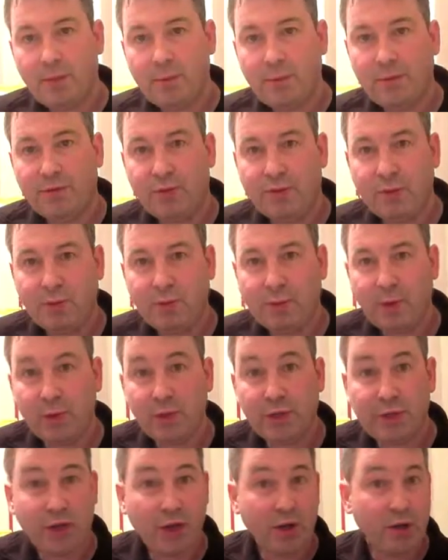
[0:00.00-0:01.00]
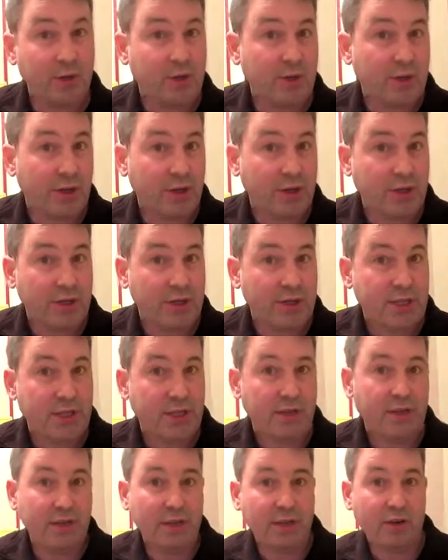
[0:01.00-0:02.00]
But from the mode decoder, you can see
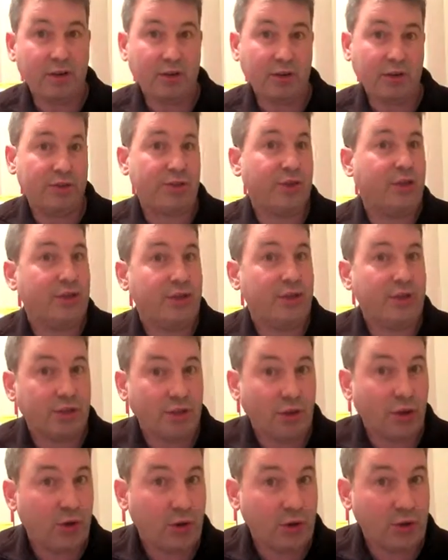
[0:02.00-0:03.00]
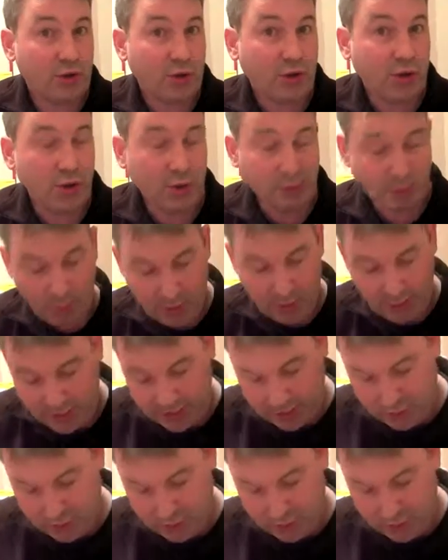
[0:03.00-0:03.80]
that there are alternate chords that you can play.